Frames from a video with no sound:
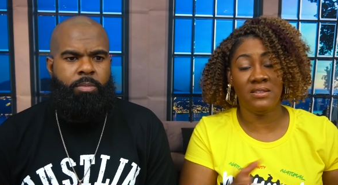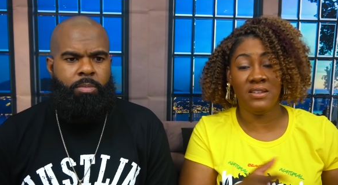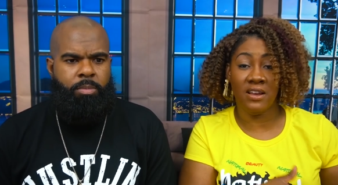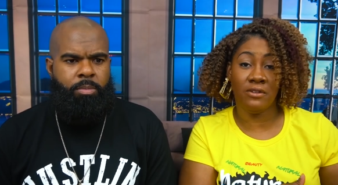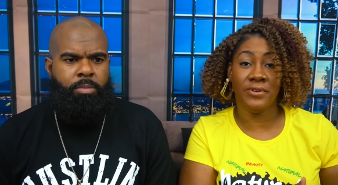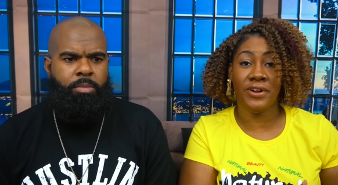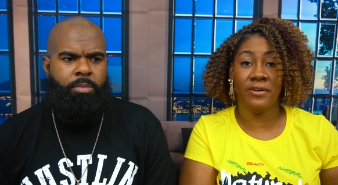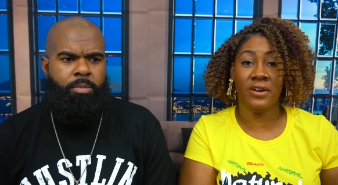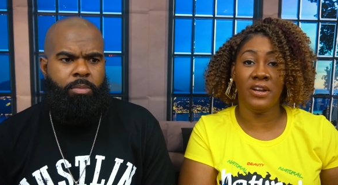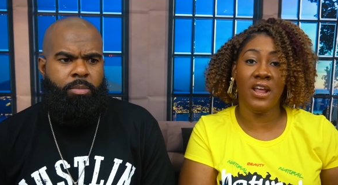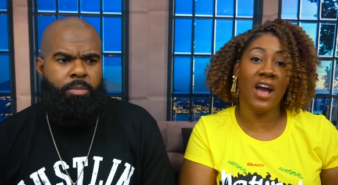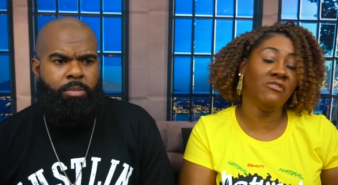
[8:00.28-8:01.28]
Speaker 1: down there
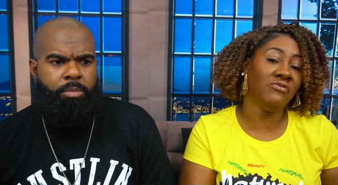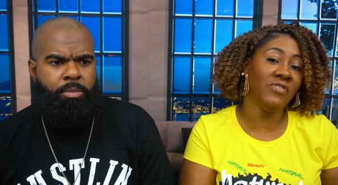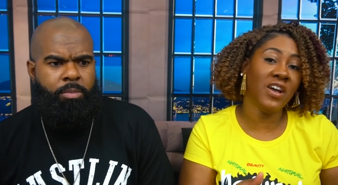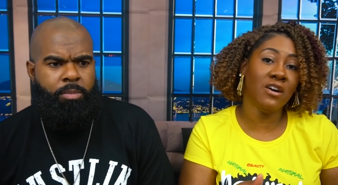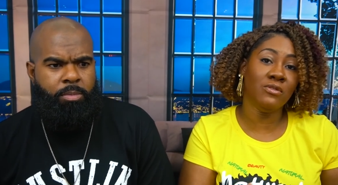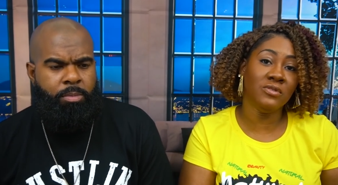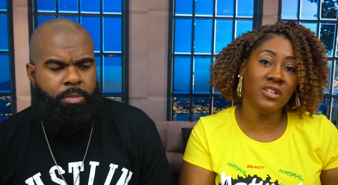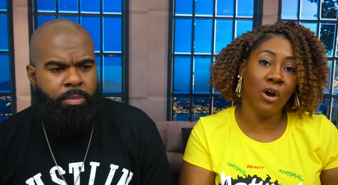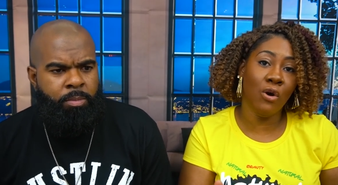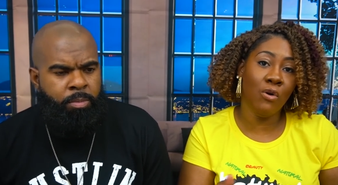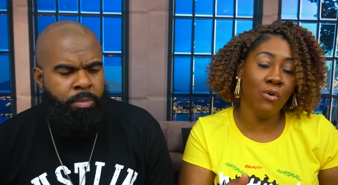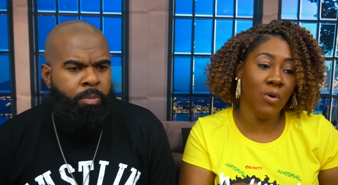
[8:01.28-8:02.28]
and I found the
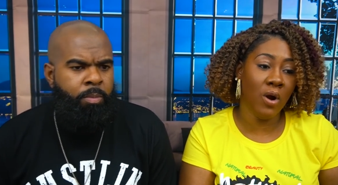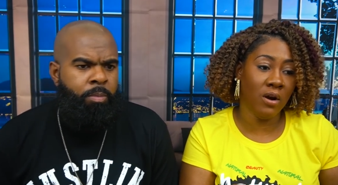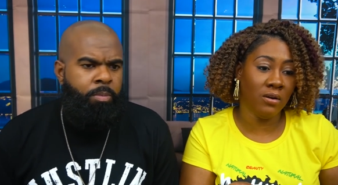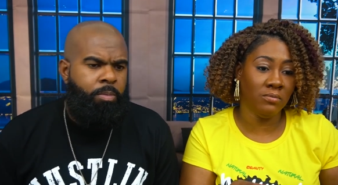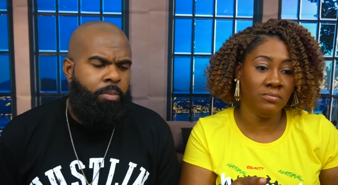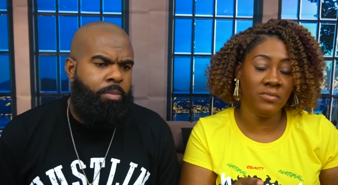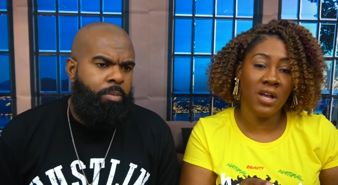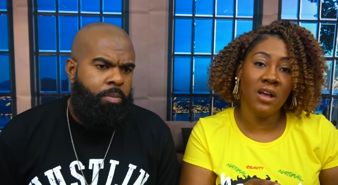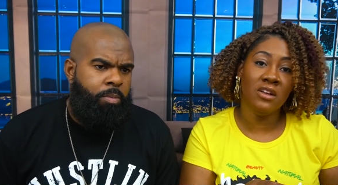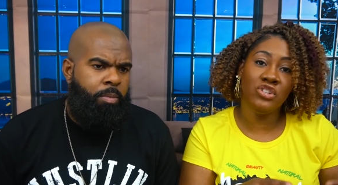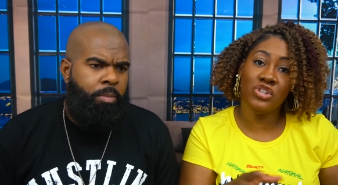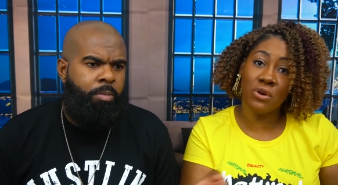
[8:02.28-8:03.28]
old um,
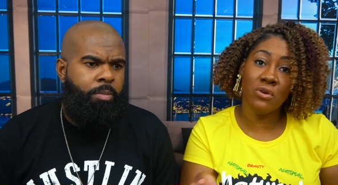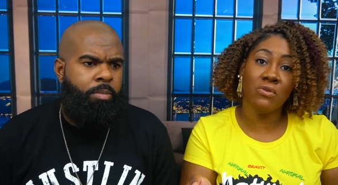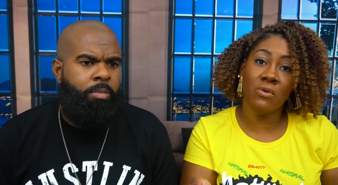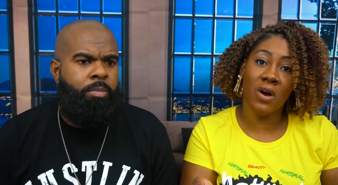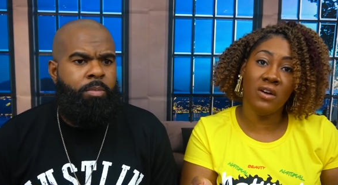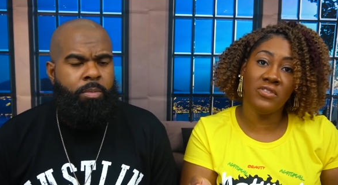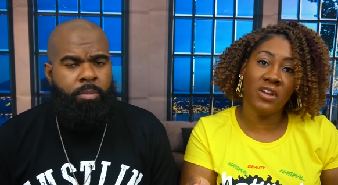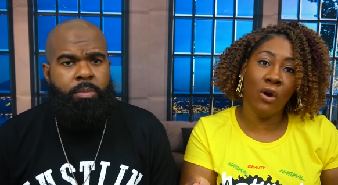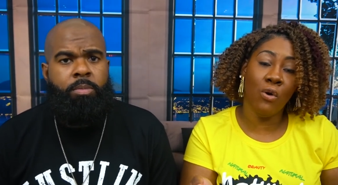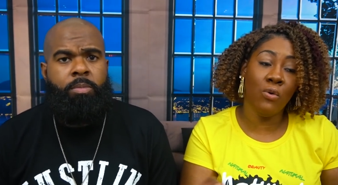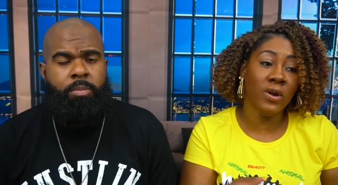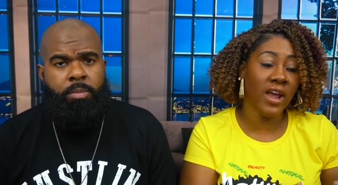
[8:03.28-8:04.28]
journal of the
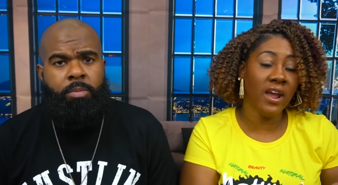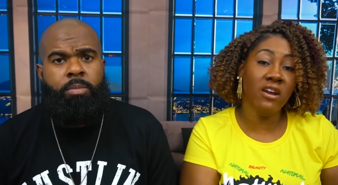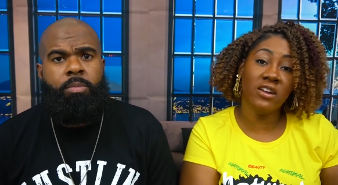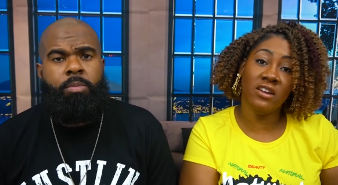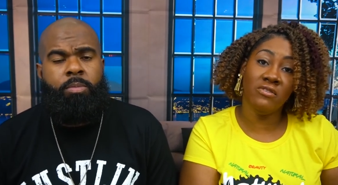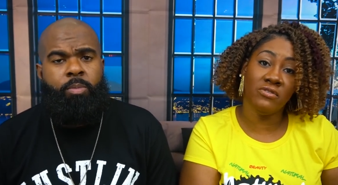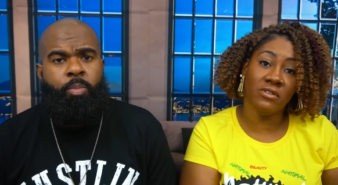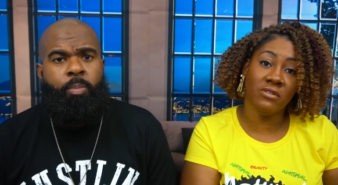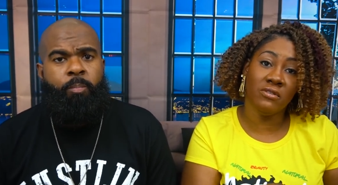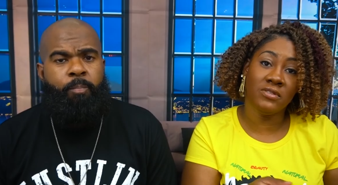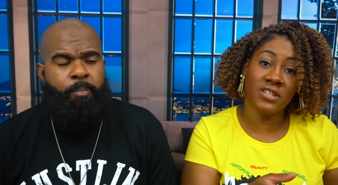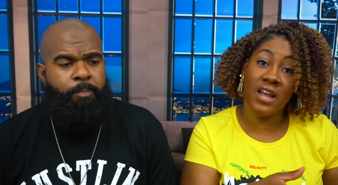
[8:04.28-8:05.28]
old caregiver
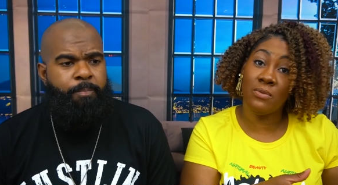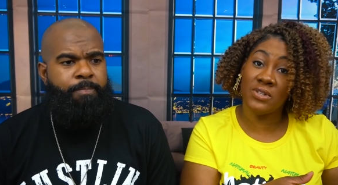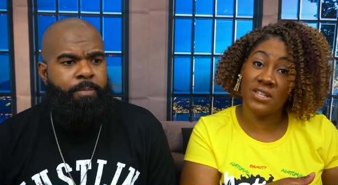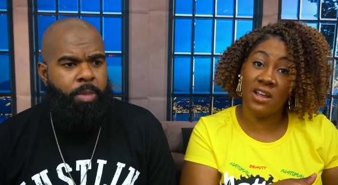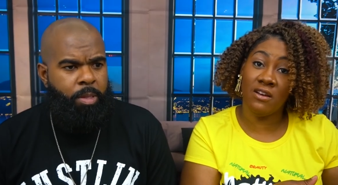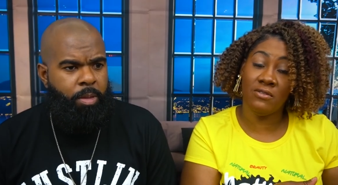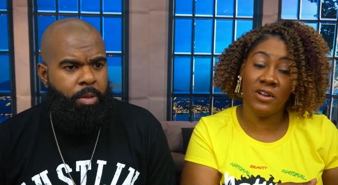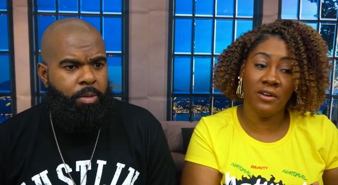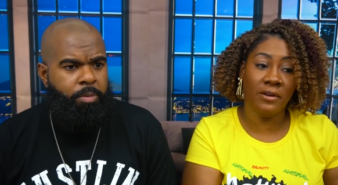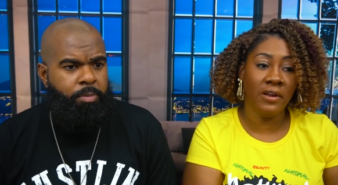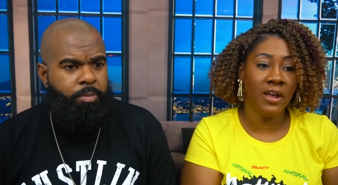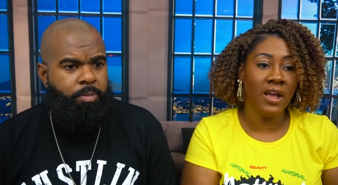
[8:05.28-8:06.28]
that was down
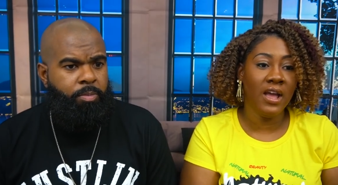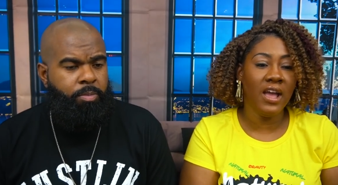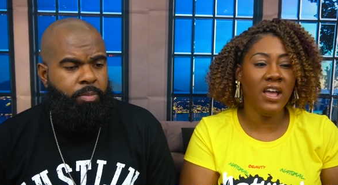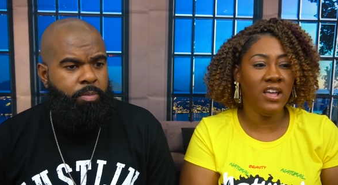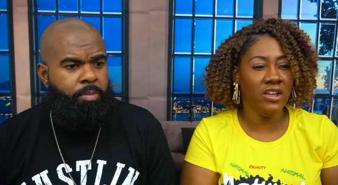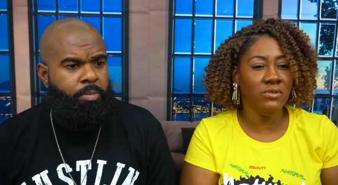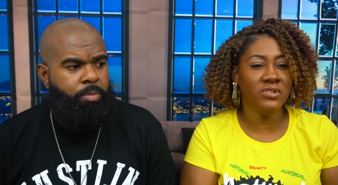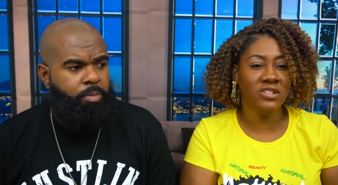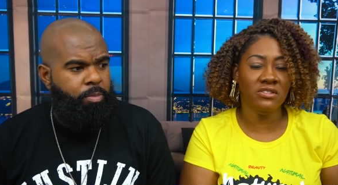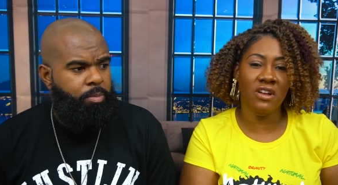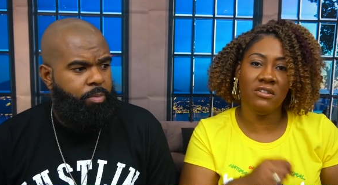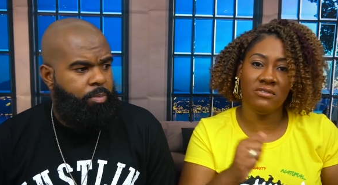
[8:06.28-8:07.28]
there. And he was,
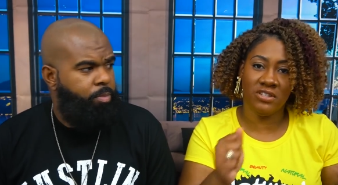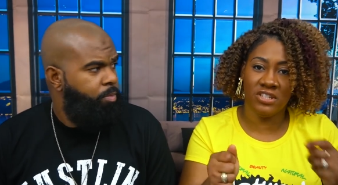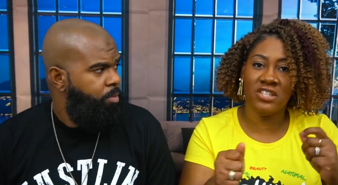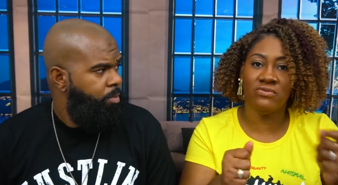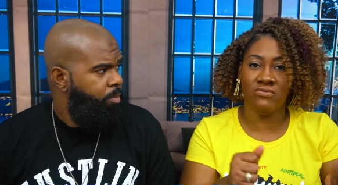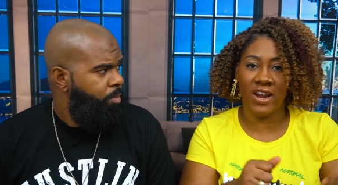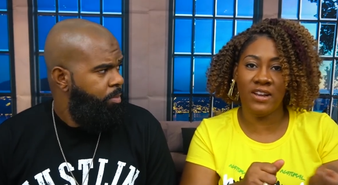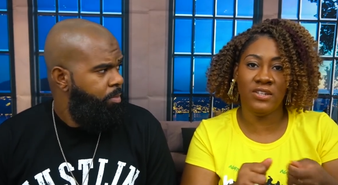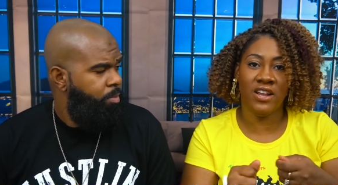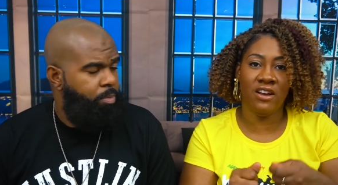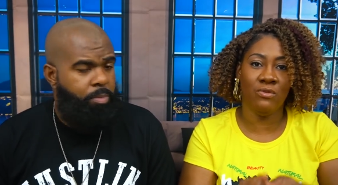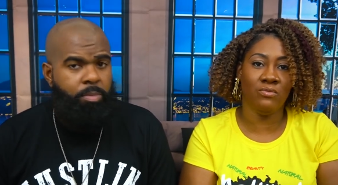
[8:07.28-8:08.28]
you know, just write
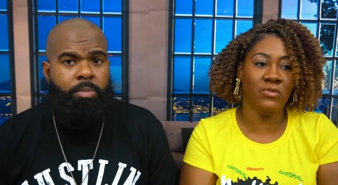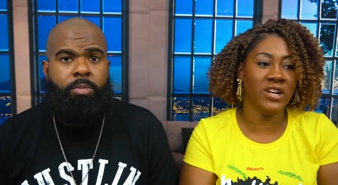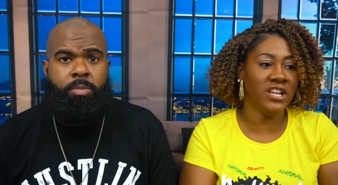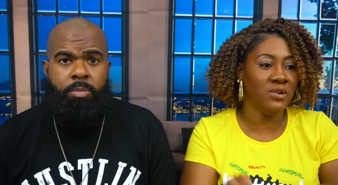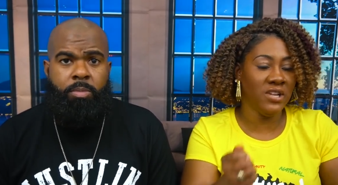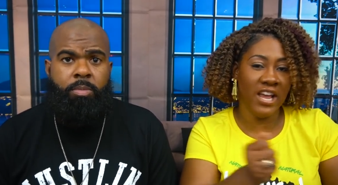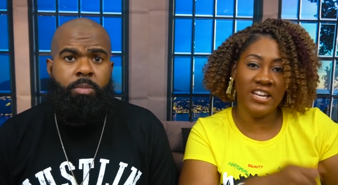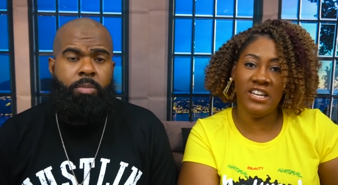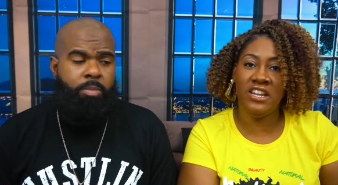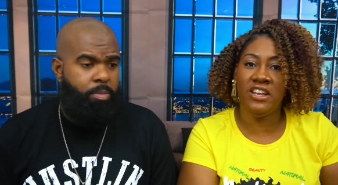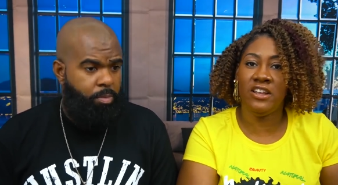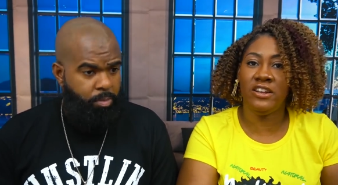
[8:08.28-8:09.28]
down what he had
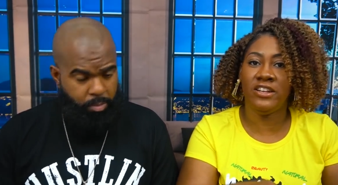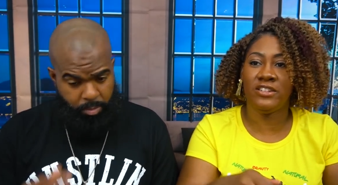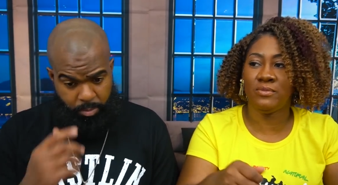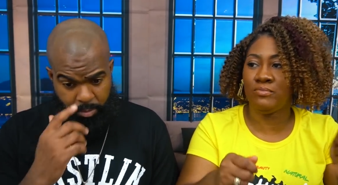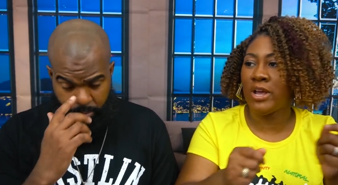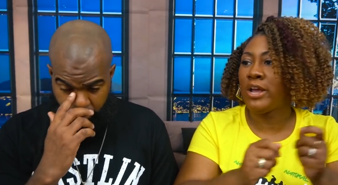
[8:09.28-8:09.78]
did, his